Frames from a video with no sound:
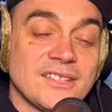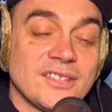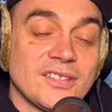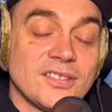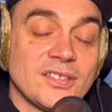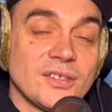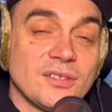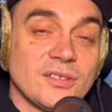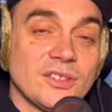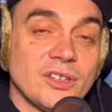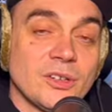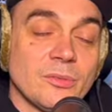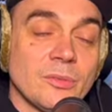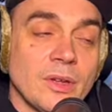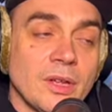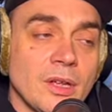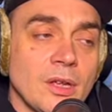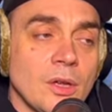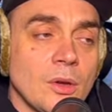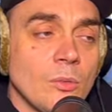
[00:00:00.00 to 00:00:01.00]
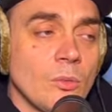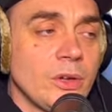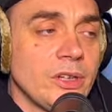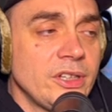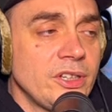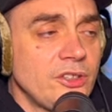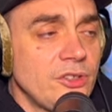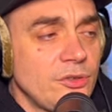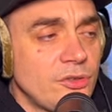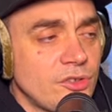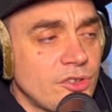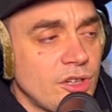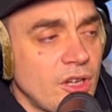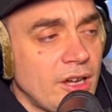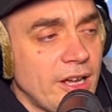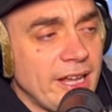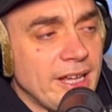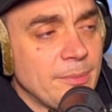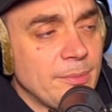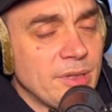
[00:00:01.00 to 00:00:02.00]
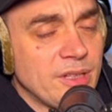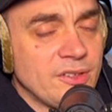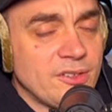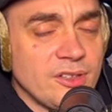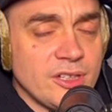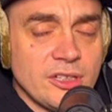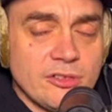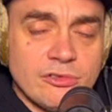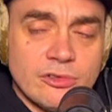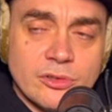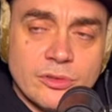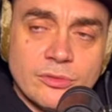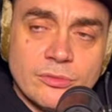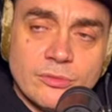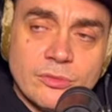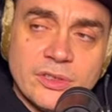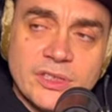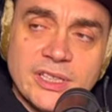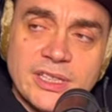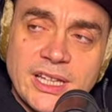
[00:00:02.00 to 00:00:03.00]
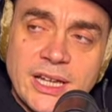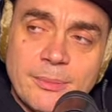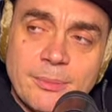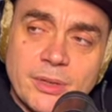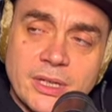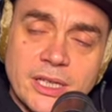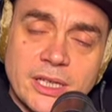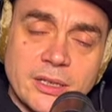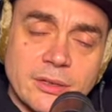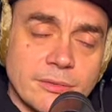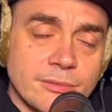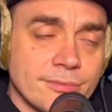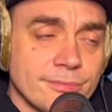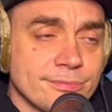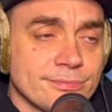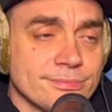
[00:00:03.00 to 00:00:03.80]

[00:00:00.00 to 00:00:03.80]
So dope. When did you start ABC Crew? When did that begin?